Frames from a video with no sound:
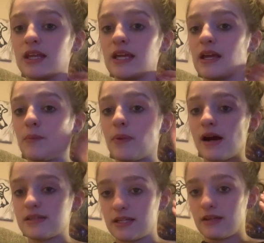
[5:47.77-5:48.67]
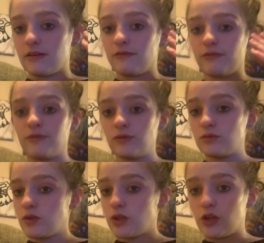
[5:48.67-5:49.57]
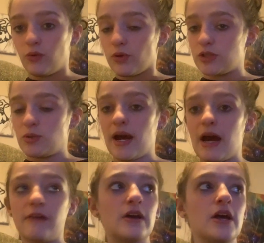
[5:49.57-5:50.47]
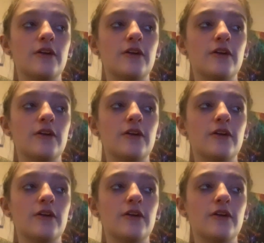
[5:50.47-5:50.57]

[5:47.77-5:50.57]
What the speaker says: the positive cue word you have.